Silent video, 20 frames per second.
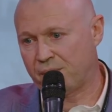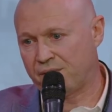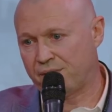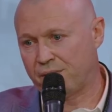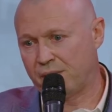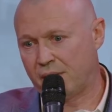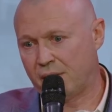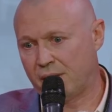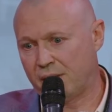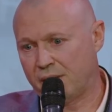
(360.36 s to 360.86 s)

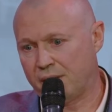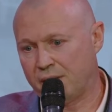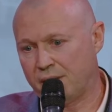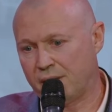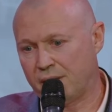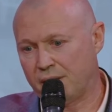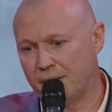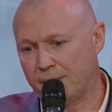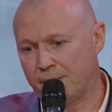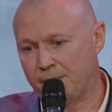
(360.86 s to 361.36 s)
provide
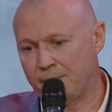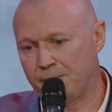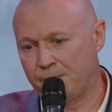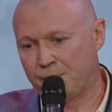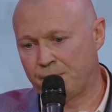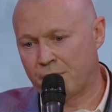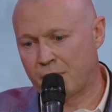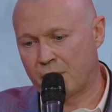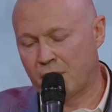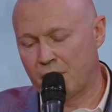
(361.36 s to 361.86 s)
um,
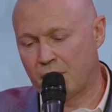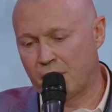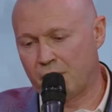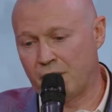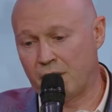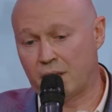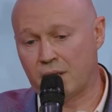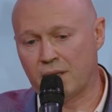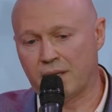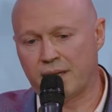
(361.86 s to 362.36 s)

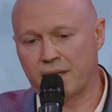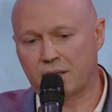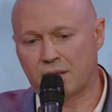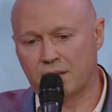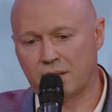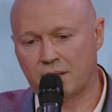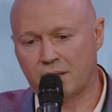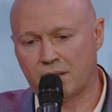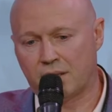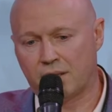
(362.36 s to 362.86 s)
they
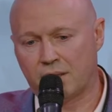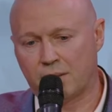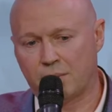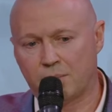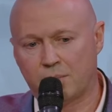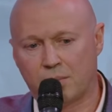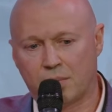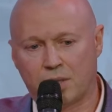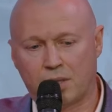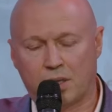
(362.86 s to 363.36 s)
collect
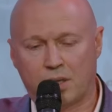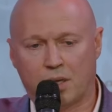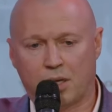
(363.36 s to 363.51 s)
um,